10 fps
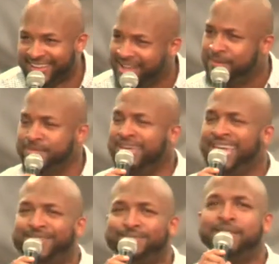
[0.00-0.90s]
no, I mean,
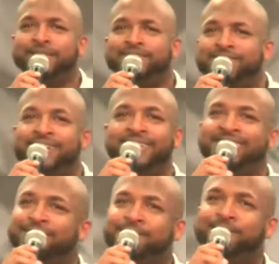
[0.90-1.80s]
every time I look around, he
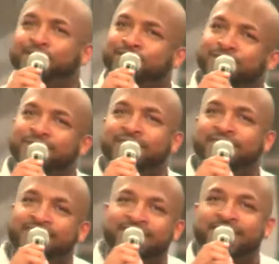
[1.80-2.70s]
talking about what you doing in
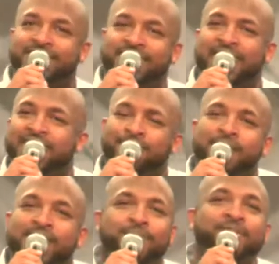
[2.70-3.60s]
Tuskegee and
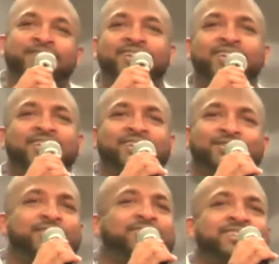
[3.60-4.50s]
Alabama and
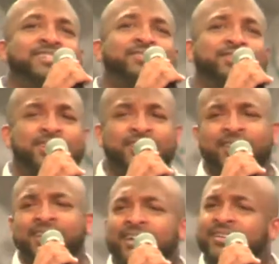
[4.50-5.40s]
doing this, doing,
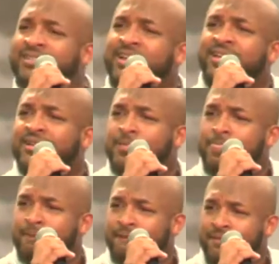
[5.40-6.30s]
I'm like,
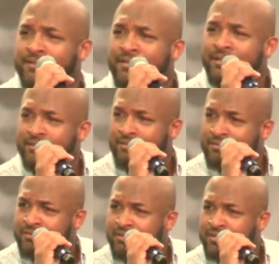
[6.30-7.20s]

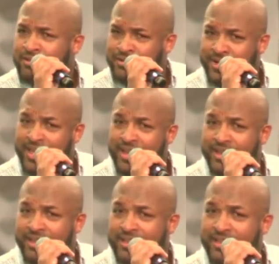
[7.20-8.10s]
who daddy?